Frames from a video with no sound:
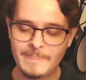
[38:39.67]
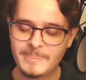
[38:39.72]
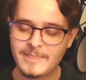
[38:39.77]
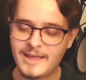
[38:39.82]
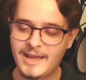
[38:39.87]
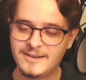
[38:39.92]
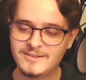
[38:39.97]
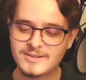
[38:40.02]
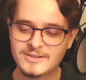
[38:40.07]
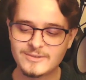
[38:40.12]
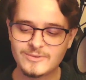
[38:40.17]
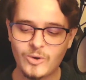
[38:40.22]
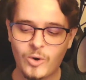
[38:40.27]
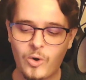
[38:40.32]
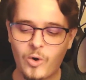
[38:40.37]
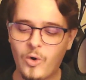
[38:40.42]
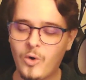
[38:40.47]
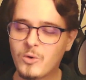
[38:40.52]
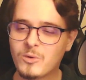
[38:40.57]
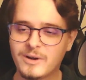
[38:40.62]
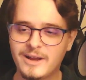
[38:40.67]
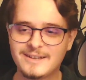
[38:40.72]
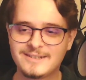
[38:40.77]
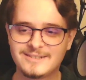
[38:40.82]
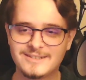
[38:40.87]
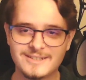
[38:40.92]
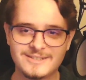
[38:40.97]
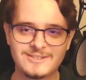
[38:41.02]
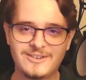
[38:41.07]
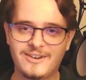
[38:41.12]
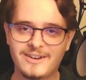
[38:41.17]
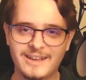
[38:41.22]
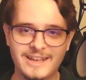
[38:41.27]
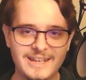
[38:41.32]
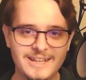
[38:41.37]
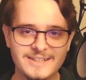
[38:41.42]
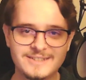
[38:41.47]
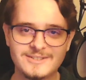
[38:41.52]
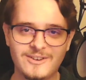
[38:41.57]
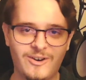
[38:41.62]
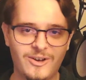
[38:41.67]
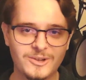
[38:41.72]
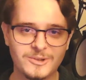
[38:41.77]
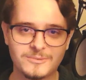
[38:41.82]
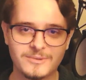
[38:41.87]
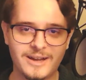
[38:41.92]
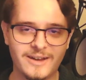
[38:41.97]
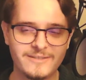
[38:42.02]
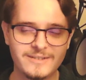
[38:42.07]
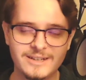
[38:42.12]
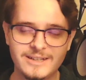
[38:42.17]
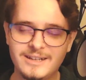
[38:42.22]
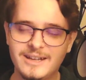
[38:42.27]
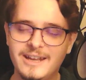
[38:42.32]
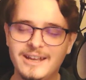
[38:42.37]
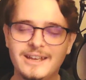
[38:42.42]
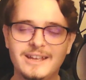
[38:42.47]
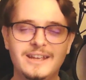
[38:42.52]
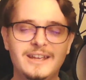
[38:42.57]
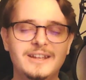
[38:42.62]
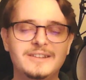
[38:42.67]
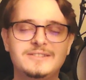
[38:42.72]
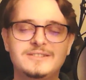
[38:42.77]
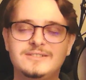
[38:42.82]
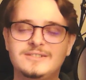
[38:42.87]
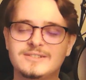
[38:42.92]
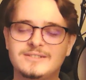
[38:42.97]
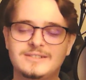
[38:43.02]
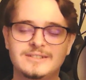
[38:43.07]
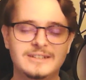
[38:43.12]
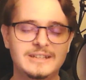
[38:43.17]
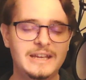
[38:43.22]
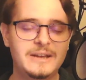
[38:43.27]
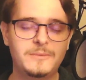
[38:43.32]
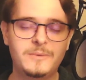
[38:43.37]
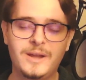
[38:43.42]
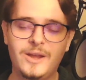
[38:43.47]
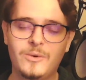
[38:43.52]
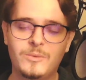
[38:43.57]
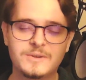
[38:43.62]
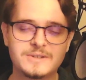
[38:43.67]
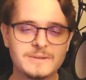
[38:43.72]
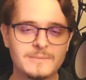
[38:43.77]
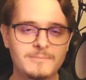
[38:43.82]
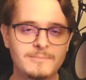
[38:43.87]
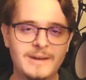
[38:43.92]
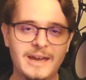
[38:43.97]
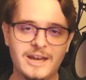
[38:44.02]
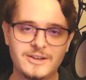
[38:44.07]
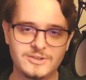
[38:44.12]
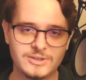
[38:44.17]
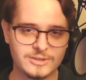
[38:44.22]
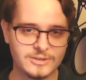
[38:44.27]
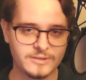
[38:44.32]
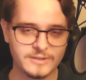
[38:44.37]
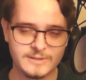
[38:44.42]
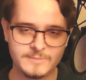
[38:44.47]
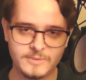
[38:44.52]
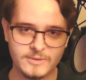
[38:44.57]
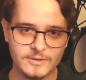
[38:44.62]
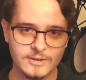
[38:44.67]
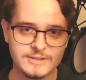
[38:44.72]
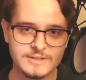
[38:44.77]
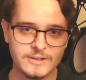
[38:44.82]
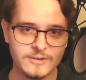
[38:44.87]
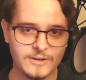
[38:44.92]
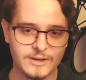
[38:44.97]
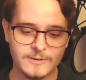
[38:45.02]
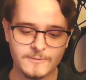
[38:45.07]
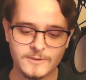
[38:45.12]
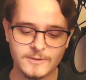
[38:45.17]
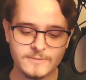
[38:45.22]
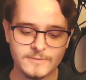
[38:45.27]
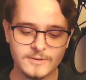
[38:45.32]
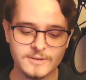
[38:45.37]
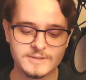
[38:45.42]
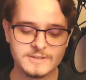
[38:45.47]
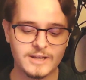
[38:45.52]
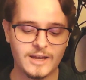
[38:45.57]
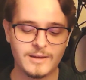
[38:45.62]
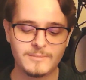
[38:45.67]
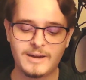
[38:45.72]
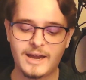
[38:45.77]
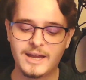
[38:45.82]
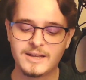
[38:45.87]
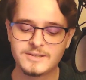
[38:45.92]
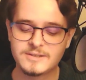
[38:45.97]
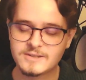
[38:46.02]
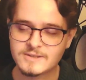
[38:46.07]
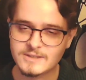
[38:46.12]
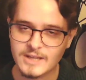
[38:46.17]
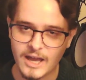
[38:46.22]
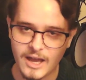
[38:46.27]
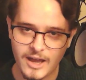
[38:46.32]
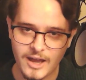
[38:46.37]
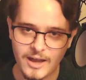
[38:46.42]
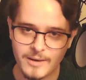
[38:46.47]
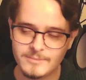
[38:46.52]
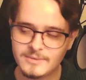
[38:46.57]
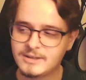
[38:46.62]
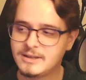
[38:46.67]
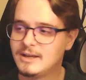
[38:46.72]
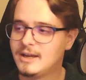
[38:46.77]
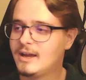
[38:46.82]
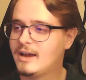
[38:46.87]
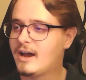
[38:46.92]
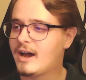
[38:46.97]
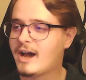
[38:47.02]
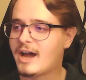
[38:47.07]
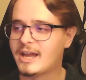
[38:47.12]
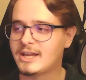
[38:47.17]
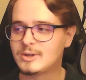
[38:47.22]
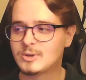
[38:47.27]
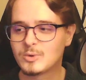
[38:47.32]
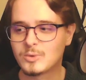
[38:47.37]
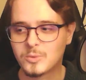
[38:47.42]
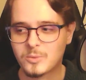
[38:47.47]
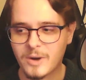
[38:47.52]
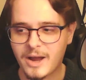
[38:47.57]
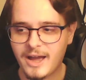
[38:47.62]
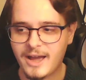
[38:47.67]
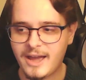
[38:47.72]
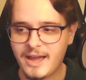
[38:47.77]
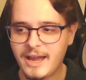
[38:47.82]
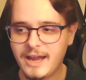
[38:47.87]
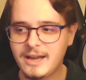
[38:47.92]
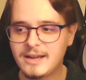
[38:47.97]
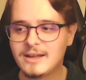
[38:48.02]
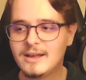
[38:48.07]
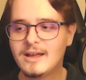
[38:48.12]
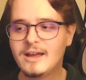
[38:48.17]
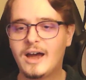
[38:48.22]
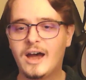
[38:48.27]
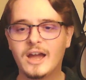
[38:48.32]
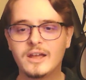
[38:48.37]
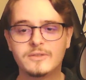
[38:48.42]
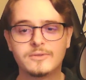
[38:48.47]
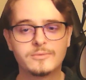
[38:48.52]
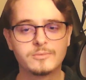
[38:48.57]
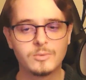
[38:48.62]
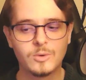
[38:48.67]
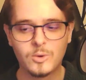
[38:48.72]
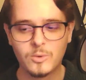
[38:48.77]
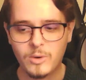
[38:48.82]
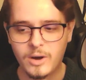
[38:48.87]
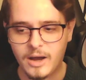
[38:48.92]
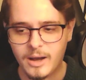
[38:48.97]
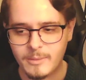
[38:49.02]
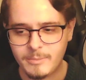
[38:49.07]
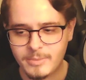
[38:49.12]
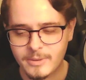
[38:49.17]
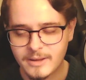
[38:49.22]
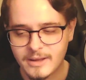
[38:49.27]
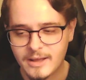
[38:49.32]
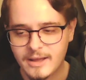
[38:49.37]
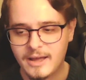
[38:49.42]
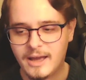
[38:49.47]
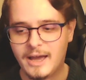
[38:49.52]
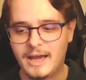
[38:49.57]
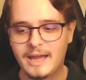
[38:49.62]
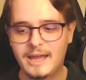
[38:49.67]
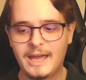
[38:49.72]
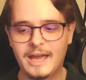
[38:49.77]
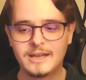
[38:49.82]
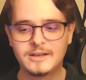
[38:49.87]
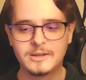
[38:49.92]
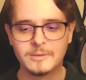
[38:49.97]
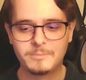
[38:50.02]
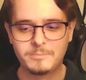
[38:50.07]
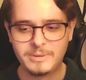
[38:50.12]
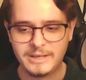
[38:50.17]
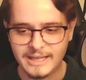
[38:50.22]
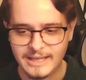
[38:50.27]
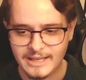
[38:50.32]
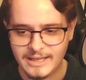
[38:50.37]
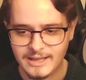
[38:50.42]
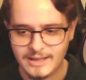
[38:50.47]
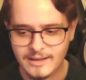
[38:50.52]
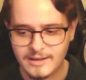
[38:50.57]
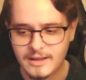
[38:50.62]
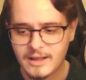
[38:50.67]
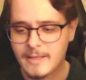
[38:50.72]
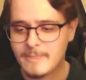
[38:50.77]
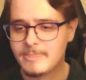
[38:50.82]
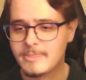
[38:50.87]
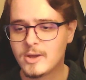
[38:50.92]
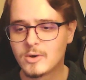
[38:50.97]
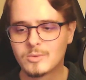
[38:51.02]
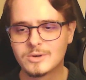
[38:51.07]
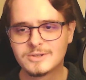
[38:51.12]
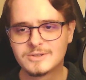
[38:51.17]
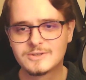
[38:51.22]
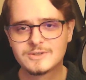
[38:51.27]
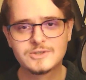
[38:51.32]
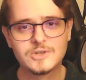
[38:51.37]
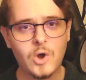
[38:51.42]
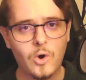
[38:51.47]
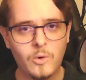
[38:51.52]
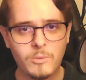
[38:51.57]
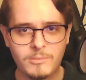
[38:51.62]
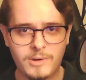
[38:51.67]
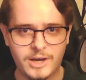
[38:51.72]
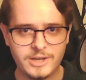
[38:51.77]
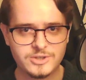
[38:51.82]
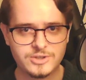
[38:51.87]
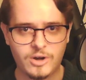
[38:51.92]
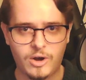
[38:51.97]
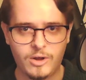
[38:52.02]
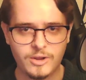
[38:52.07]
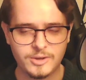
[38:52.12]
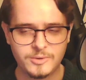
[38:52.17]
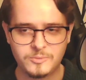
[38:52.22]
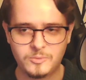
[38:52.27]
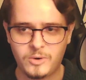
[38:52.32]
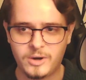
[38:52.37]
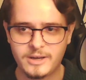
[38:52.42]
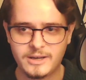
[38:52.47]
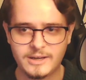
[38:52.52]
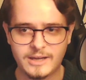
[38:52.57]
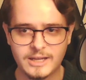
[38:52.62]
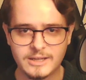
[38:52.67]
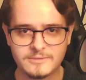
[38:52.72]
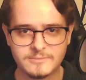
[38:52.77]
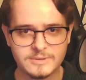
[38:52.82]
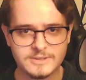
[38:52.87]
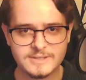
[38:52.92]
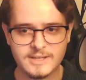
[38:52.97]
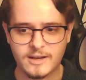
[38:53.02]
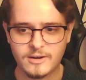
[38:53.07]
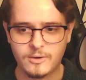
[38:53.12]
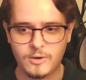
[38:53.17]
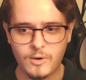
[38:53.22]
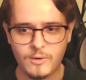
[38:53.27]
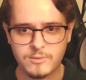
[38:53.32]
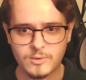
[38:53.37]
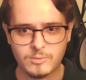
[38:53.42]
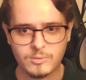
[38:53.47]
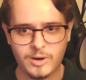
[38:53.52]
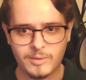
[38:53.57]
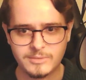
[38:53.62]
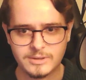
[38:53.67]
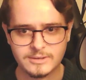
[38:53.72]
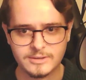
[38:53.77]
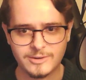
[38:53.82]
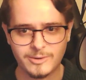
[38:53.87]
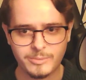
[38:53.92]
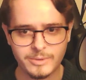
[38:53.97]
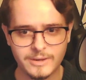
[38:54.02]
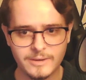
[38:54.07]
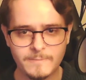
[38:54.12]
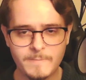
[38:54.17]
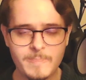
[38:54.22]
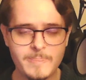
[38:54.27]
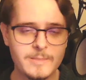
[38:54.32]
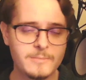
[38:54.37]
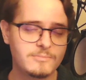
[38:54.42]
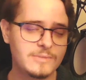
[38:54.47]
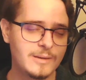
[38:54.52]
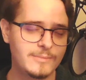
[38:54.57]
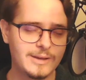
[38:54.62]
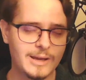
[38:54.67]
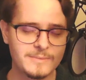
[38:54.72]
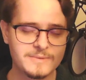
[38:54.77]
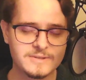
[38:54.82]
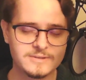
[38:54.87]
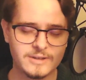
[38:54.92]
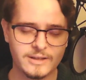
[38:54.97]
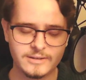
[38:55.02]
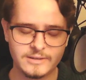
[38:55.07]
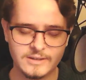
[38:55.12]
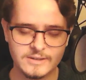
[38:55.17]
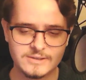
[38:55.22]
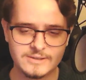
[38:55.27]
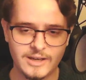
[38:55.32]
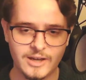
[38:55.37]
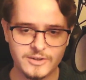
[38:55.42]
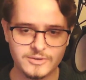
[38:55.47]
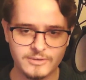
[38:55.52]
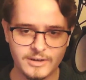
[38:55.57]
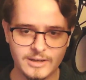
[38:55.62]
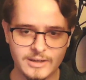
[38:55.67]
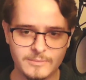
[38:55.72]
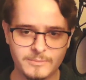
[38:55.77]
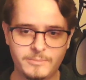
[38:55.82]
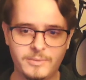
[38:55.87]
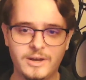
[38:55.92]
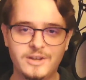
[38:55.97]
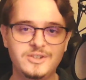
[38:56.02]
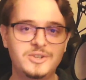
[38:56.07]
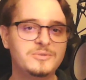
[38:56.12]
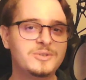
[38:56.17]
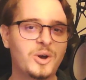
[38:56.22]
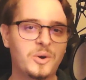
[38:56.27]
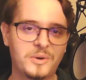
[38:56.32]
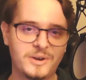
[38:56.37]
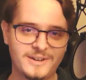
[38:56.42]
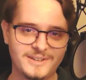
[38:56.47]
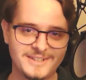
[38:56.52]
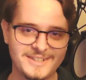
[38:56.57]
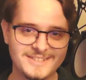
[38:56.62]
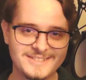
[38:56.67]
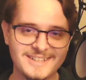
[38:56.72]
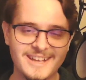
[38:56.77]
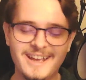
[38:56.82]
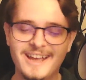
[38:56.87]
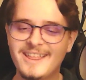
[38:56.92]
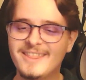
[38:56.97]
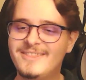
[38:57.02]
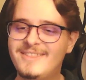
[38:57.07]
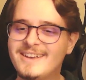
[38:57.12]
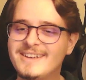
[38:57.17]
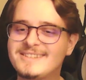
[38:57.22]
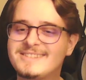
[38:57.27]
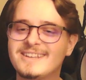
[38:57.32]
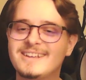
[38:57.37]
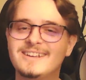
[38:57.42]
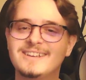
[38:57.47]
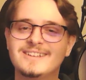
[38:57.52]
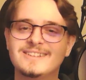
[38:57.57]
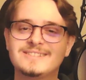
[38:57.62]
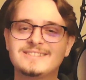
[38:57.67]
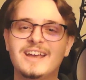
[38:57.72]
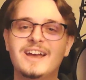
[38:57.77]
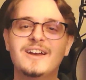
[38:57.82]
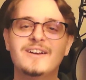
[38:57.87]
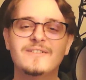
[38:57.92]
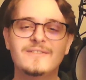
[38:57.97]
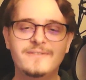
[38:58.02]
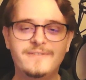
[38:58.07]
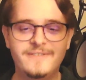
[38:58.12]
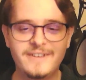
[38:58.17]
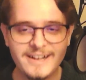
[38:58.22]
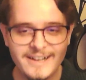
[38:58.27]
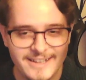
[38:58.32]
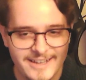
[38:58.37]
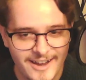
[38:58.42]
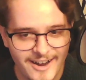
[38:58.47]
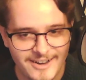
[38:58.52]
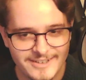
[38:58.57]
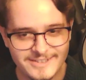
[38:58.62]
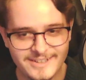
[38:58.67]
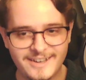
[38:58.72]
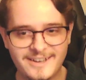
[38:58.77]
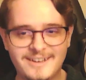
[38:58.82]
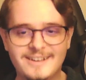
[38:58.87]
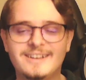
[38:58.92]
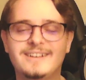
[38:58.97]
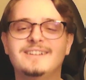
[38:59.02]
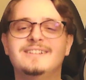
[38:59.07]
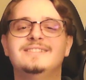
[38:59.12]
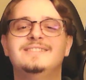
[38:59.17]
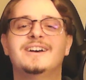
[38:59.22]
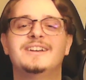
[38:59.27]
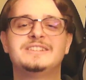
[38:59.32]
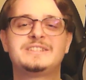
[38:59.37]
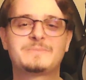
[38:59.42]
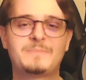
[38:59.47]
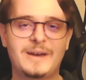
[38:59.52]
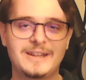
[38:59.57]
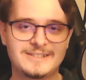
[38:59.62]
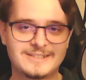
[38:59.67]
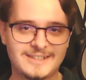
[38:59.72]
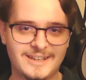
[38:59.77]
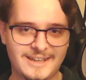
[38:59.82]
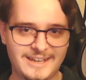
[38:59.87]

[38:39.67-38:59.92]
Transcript: and just the whole rest of the song hits all around it. It's just, it was a magical experience hearing it for the first time. I sobbed, I cried, I threw up, I had to pee. There was so much all in one, and I was kind of overwhelmed a little bit. Maybe I'm slightly exaggerating, but you know what it is. This is Viljarta den spanska